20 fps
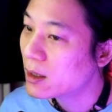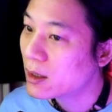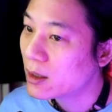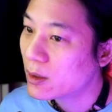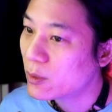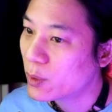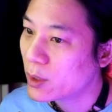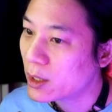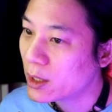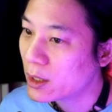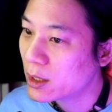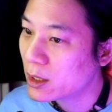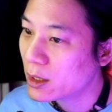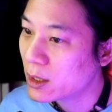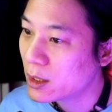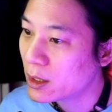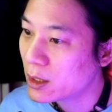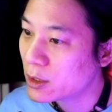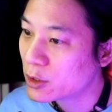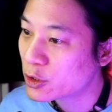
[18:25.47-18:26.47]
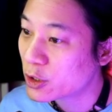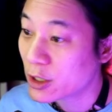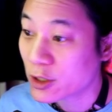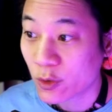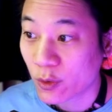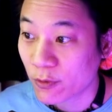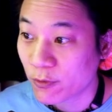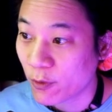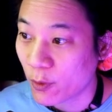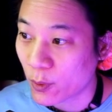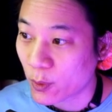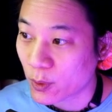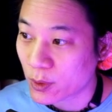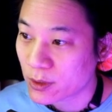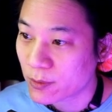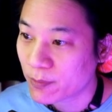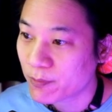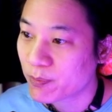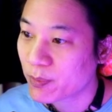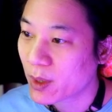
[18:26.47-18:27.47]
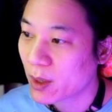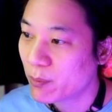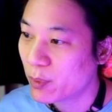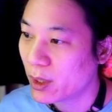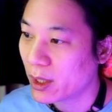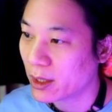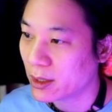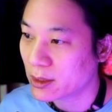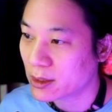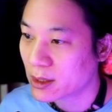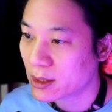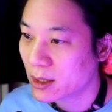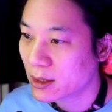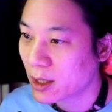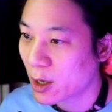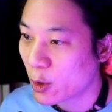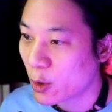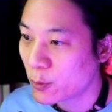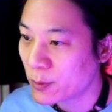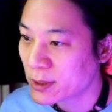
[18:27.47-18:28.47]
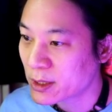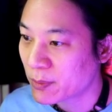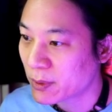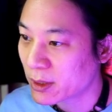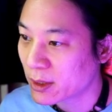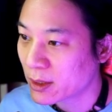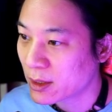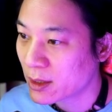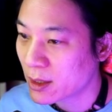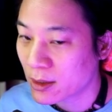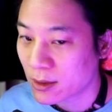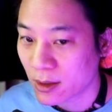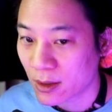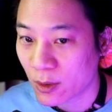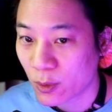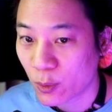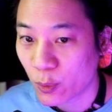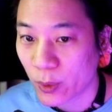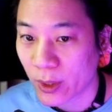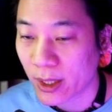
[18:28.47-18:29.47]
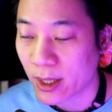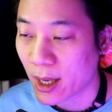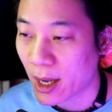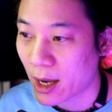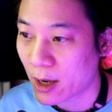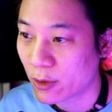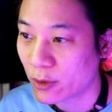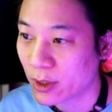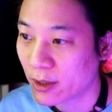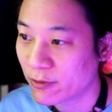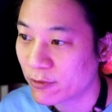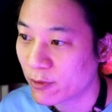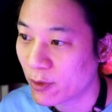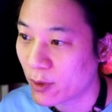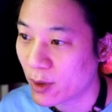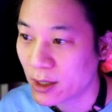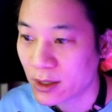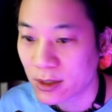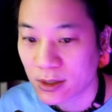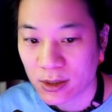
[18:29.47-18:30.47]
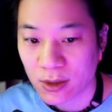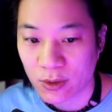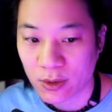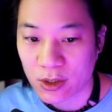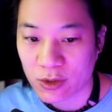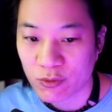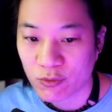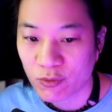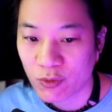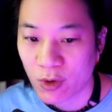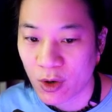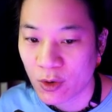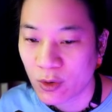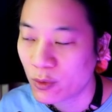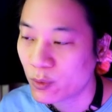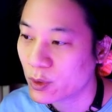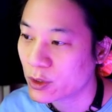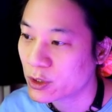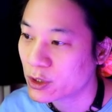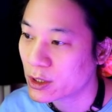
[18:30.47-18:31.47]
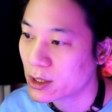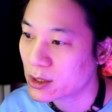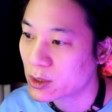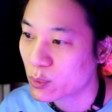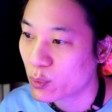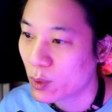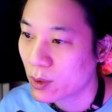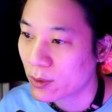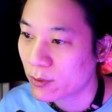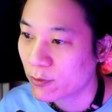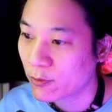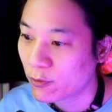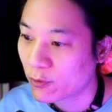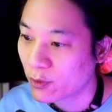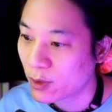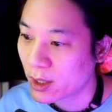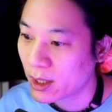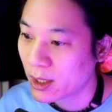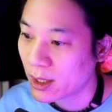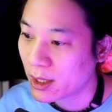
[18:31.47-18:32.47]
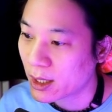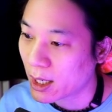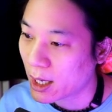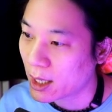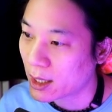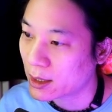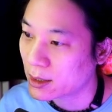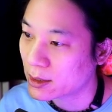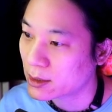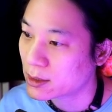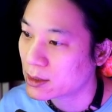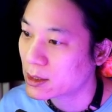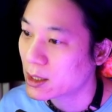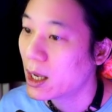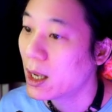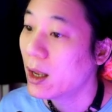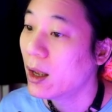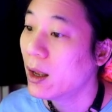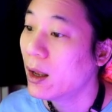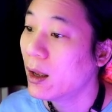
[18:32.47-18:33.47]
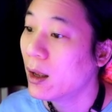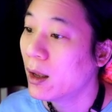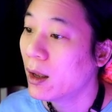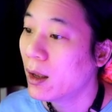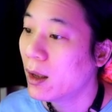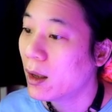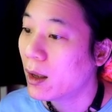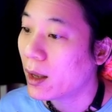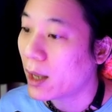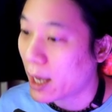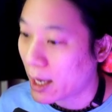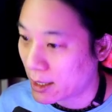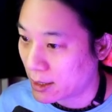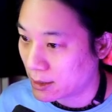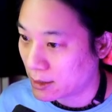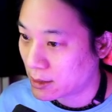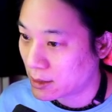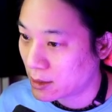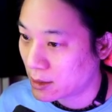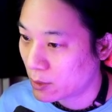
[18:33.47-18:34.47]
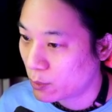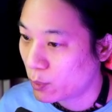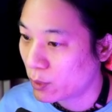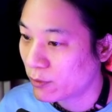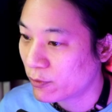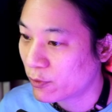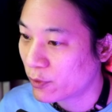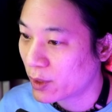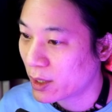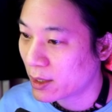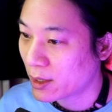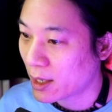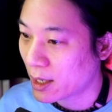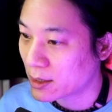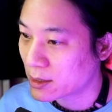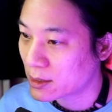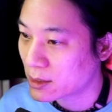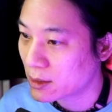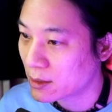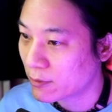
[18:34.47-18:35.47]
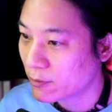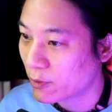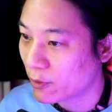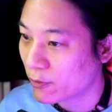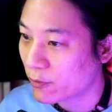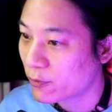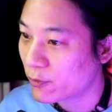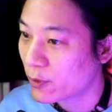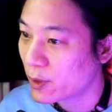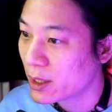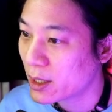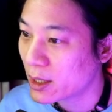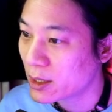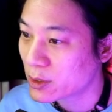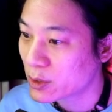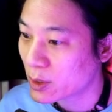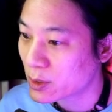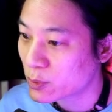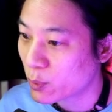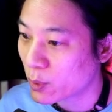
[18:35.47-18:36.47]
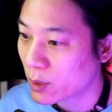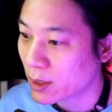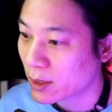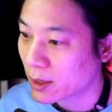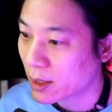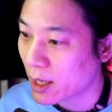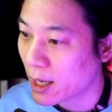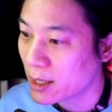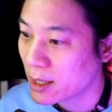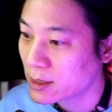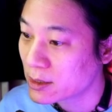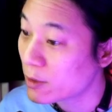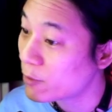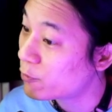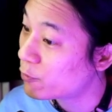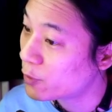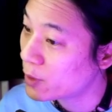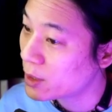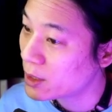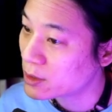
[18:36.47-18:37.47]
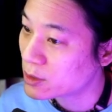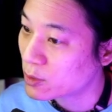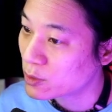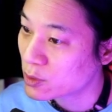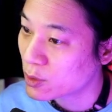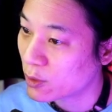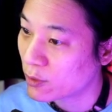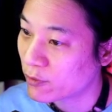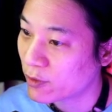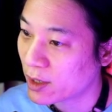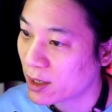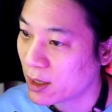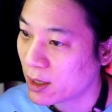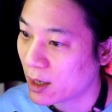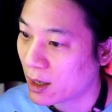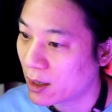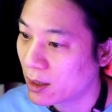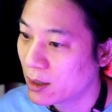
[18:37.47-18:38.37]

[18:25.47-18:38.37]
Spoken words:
which is all the 4s. Brilliant. That opens up another weak area for us on this row, which is 1, 3, and 8. 1, 3, and 8. I've got a 3 here, so that's 1 and 8. 3 is also over here.